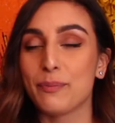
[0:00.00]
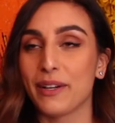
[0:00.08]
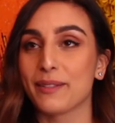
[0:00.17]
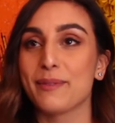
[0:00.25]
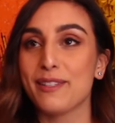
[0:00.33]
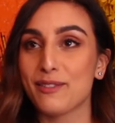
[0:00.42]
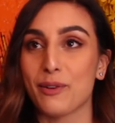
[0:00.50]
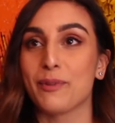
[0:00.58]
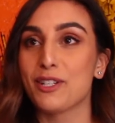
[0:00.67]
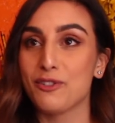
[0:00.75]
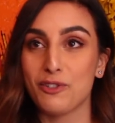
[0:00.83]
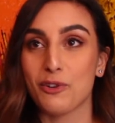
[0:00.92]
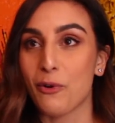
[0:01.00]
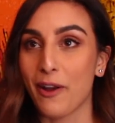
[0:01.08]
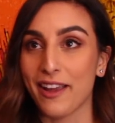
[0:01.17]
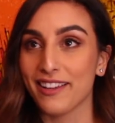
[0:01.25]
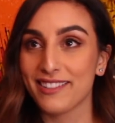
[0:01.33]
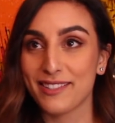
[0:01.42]
brings me so much
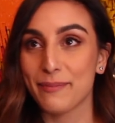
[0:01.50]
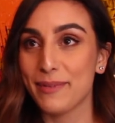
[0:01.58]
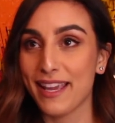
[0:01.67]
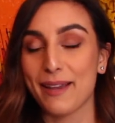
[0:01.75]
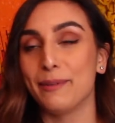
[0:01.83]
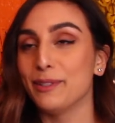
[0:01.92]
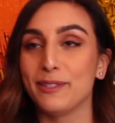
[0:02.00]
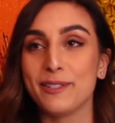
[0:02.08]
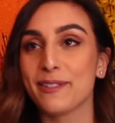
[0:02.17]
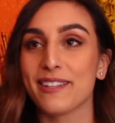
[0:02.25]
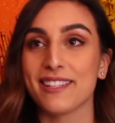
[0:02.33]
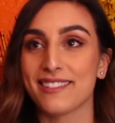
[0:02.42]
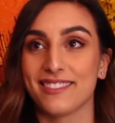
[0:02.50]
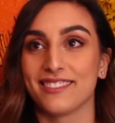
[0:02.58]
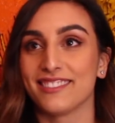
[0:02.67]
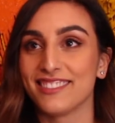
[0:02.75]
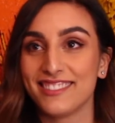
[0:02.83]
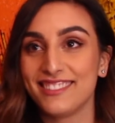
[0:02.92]
joy to be able to do this,
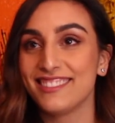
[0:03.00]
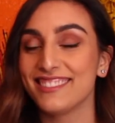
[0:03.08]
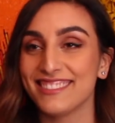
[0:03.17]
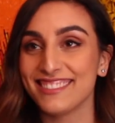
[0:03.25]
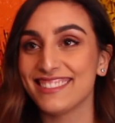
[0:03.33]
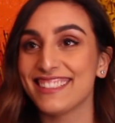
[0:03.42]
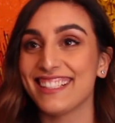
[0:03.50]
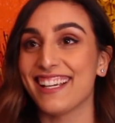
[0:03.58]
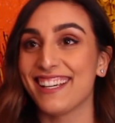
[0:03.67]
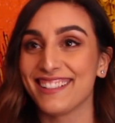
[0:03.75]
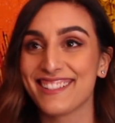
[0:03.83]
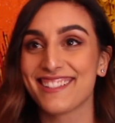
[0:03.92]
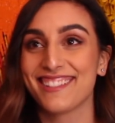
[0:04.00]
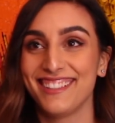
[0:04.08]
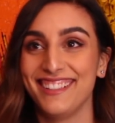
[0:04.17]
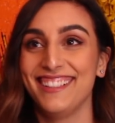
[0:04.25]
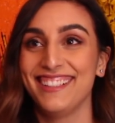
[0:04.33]
and yeah, it's